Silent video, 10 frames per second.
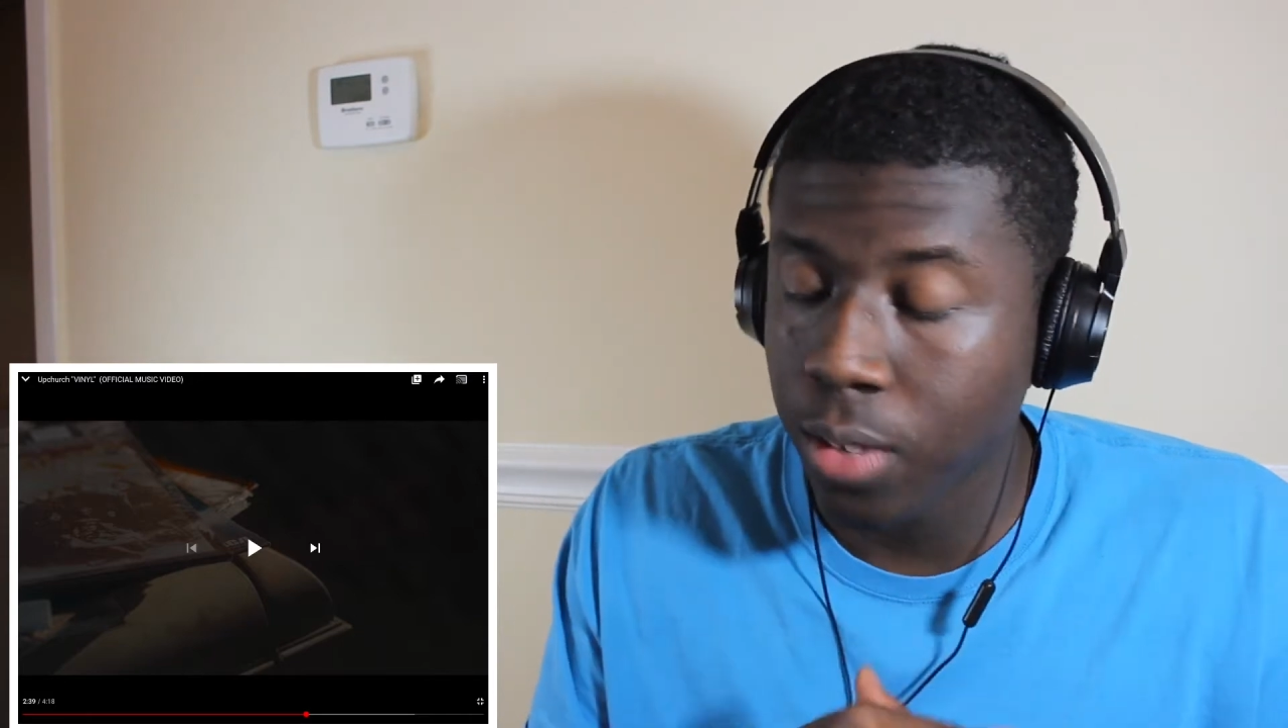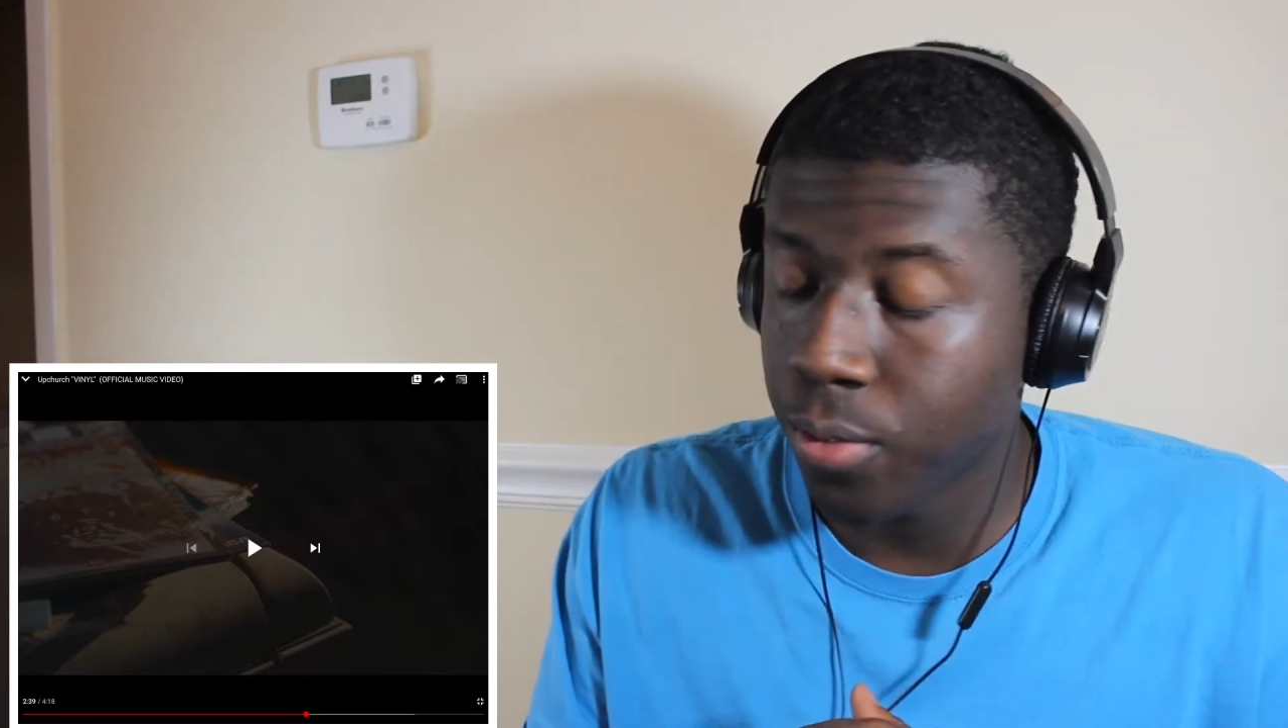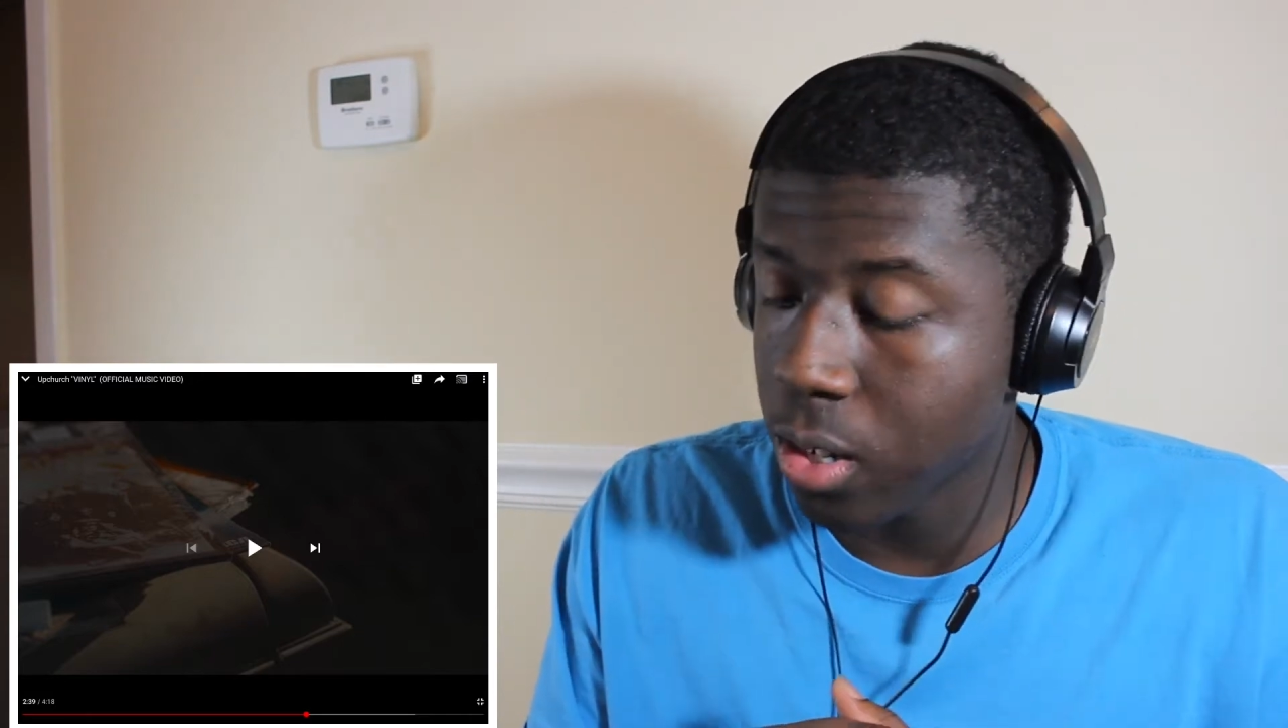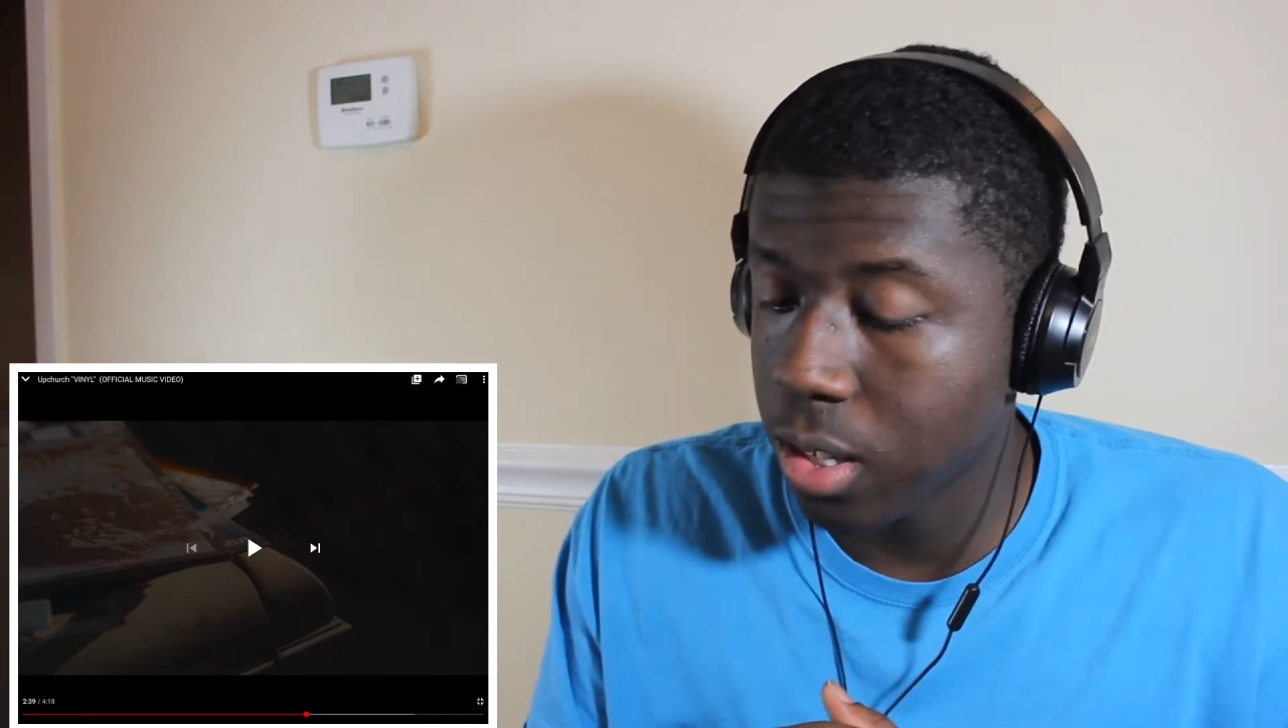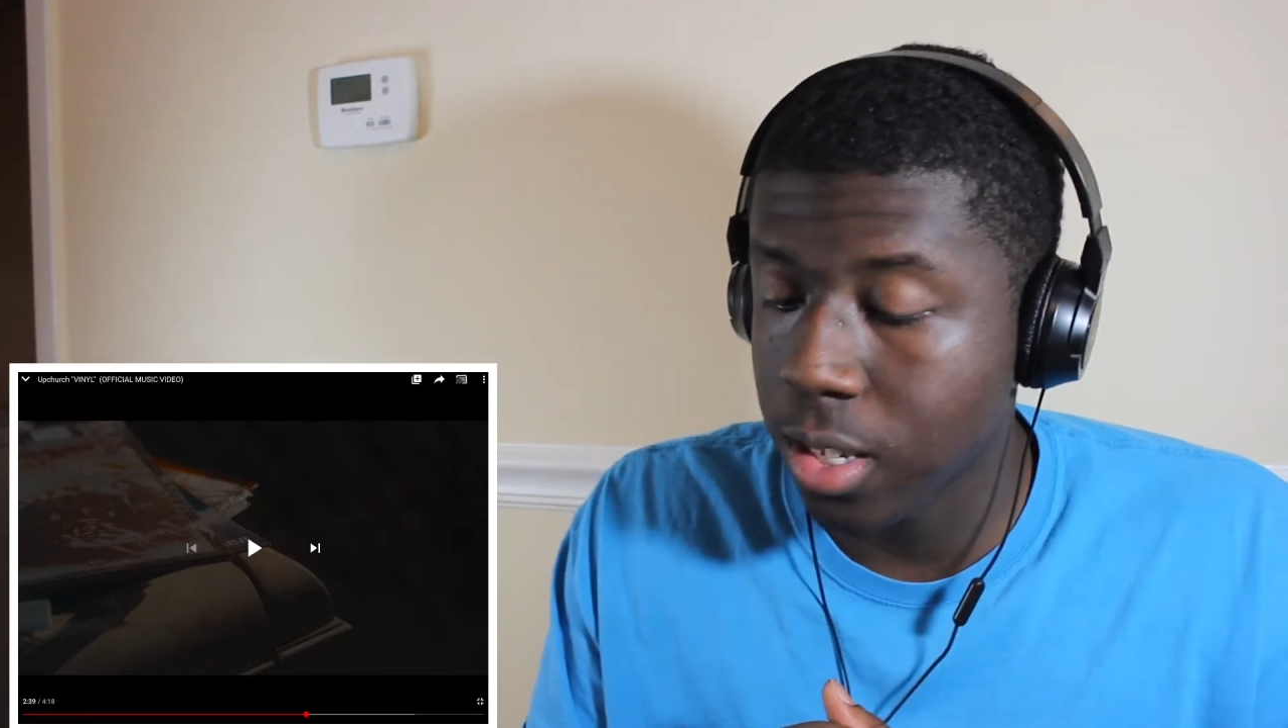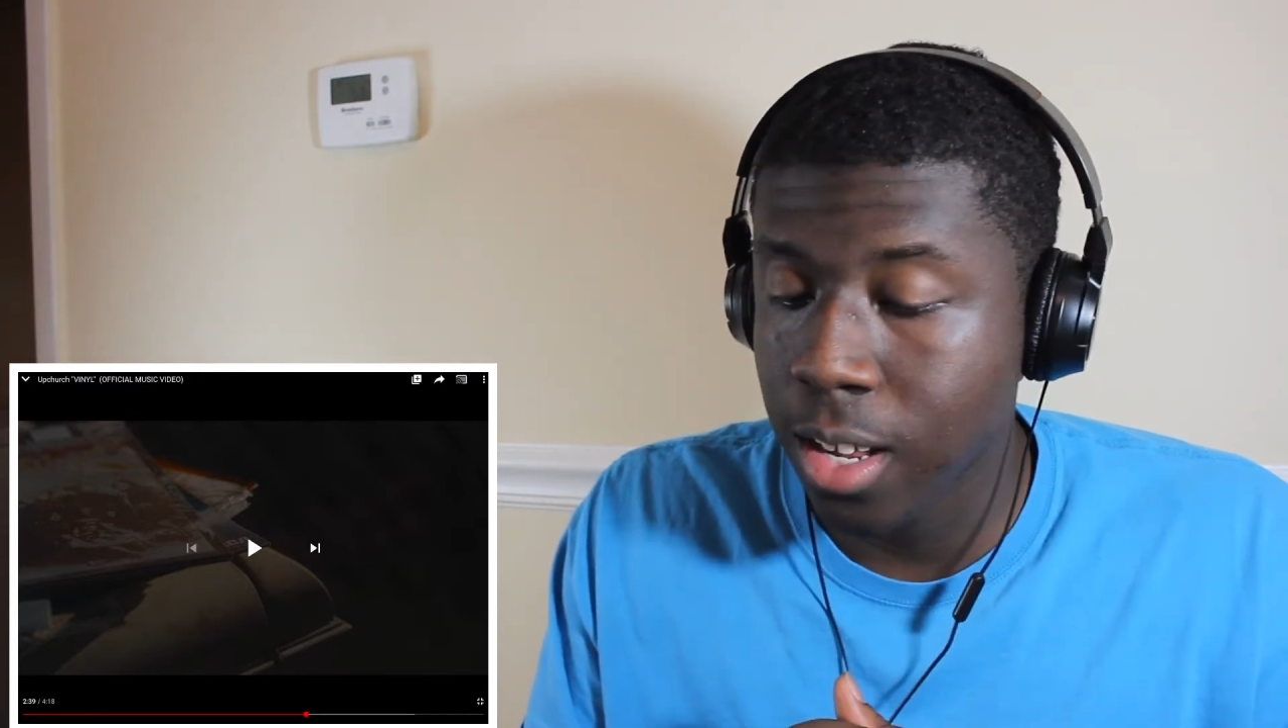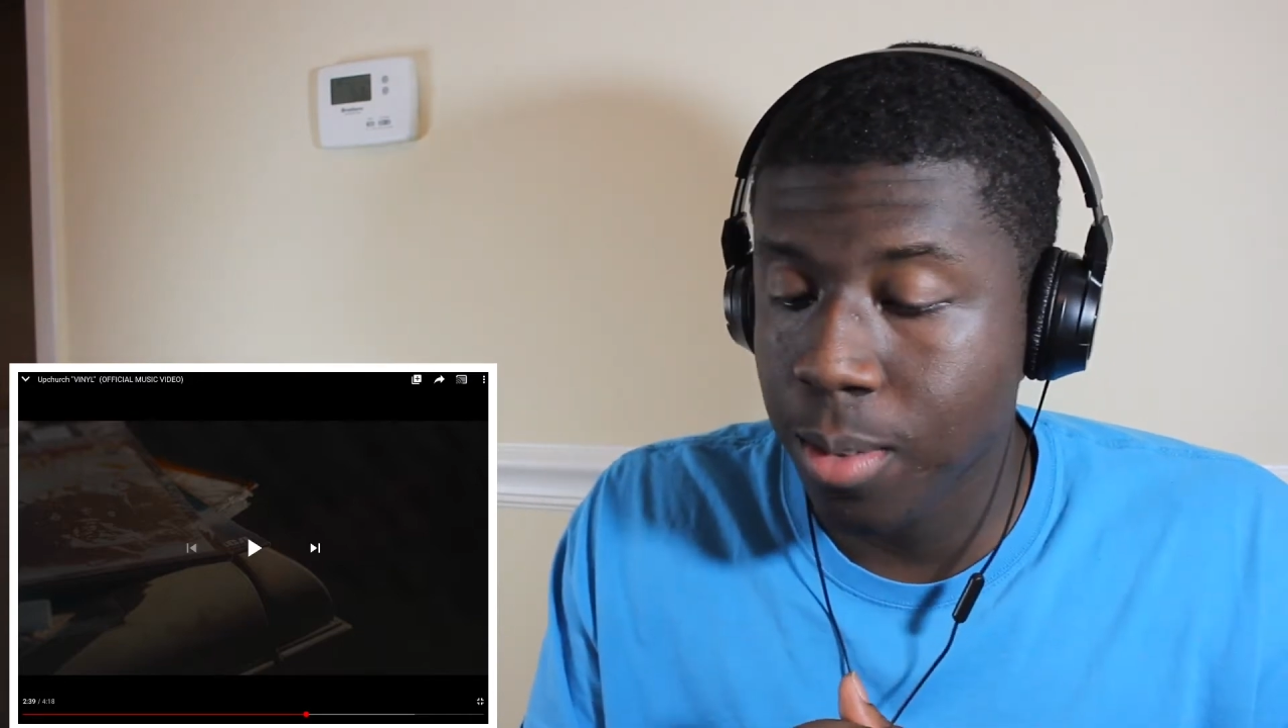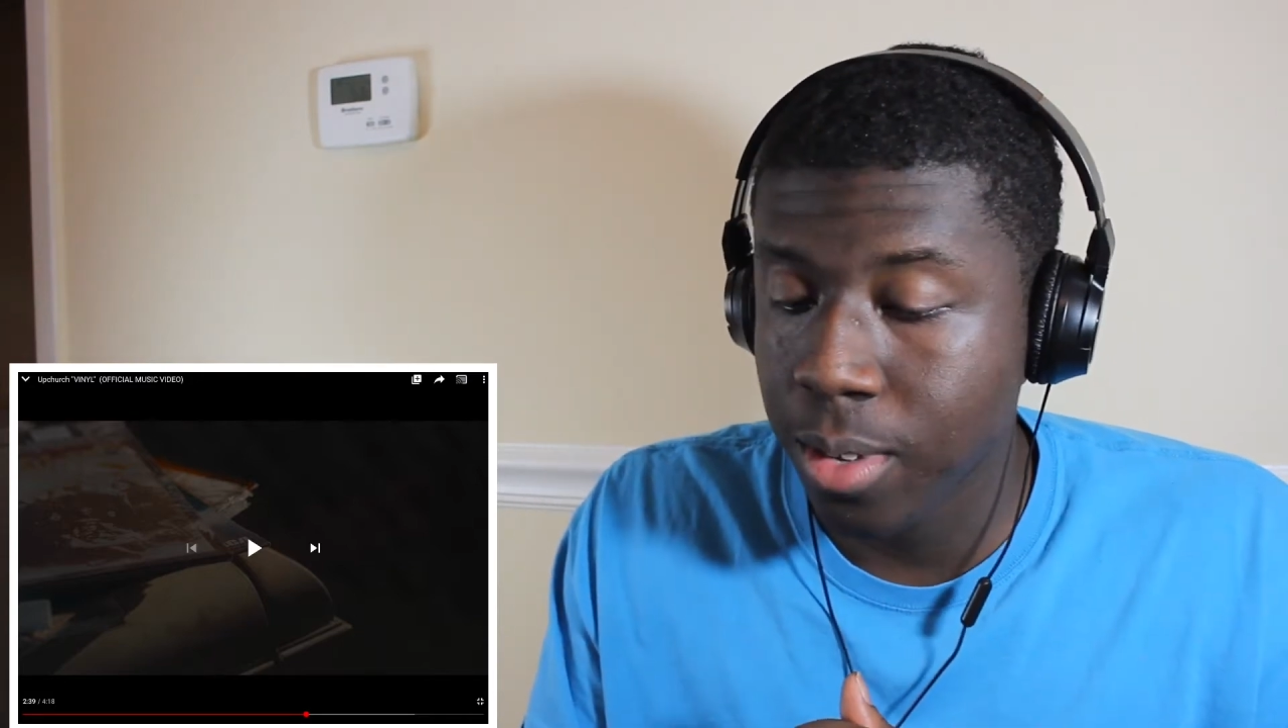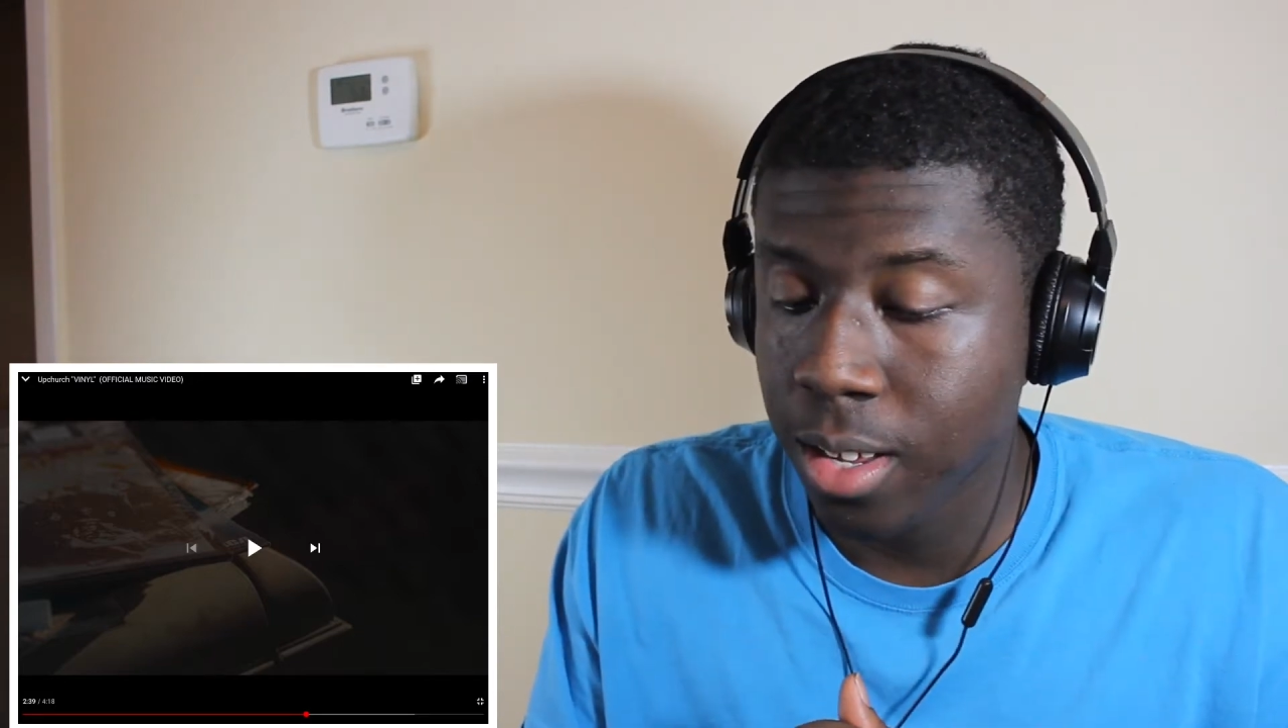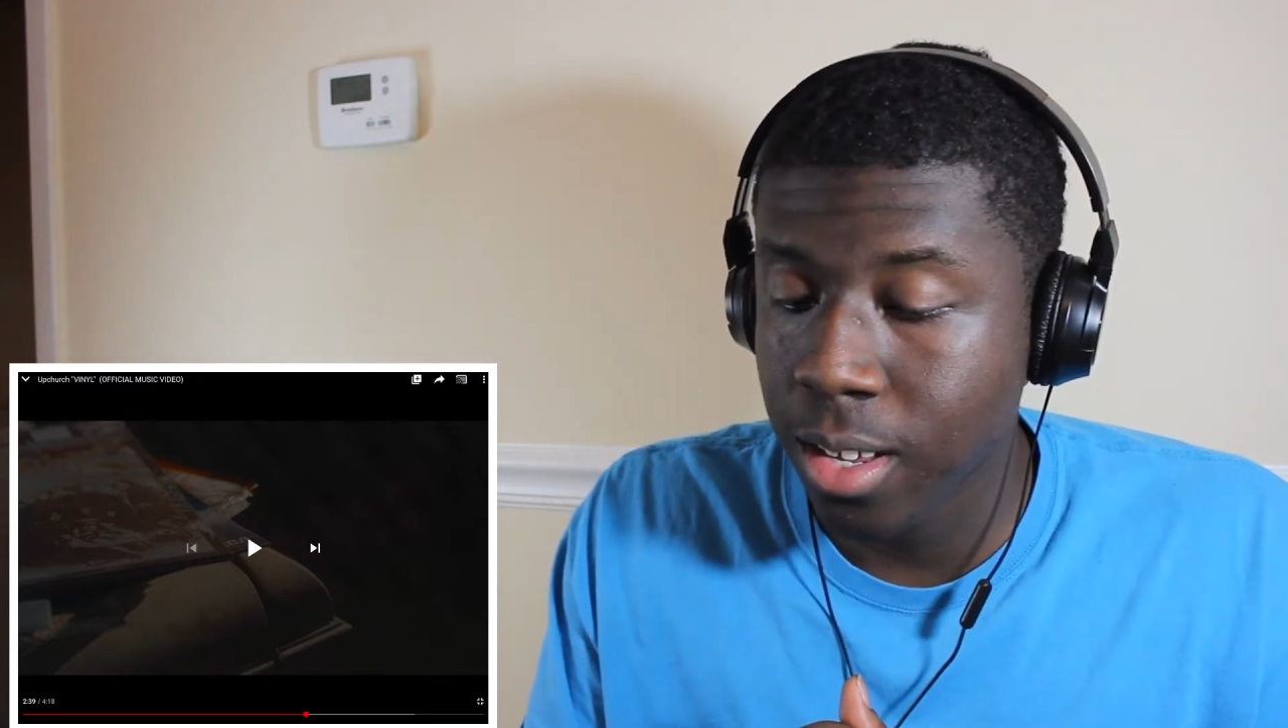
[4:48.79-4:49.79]
versatile,
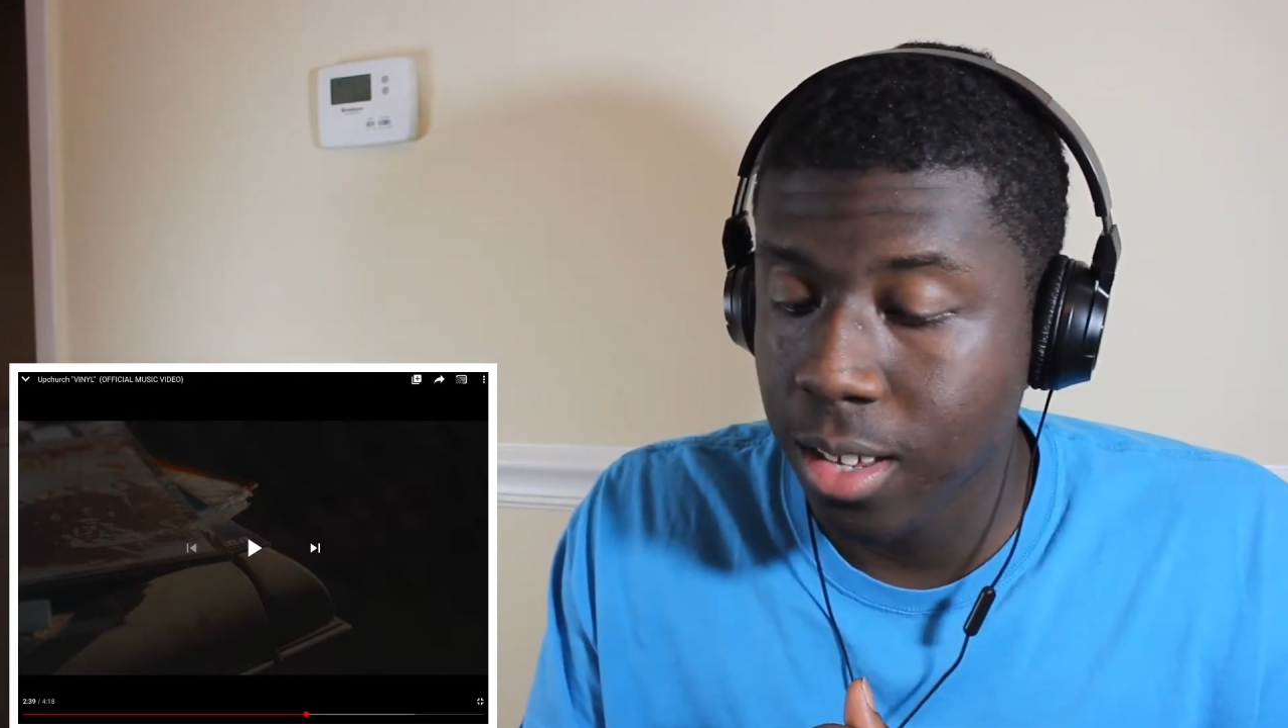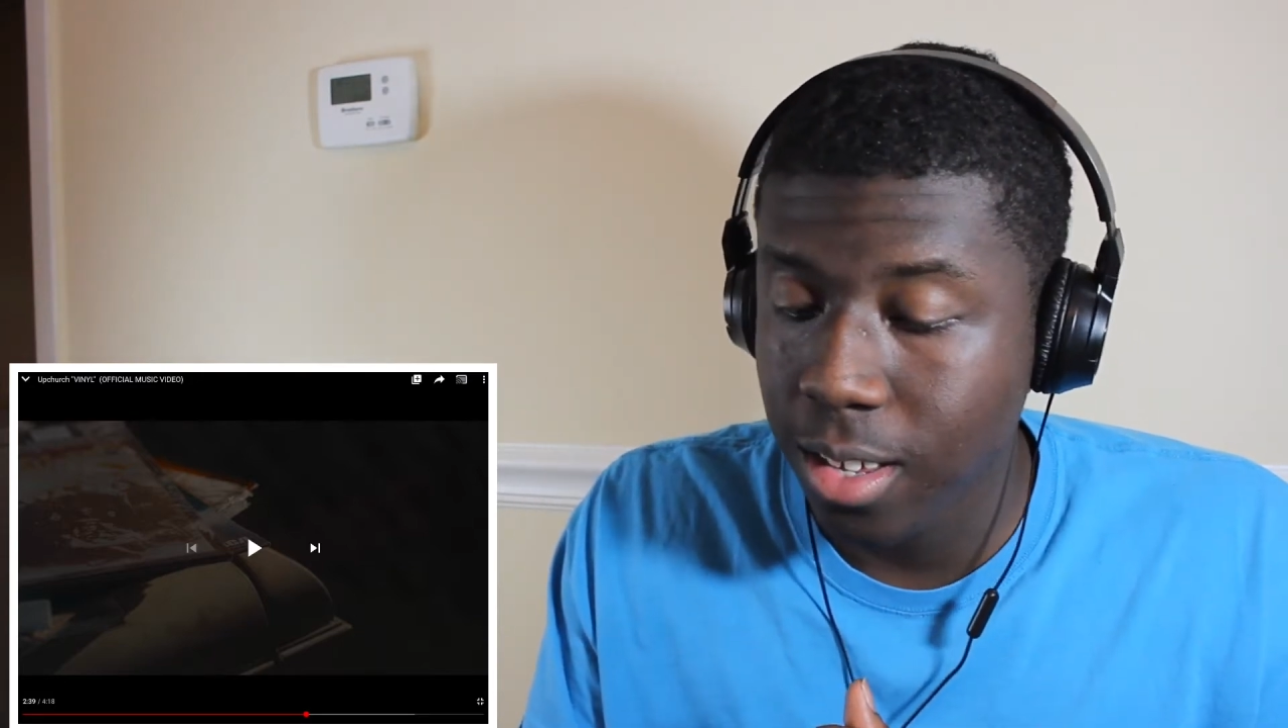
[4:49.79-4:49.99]
man.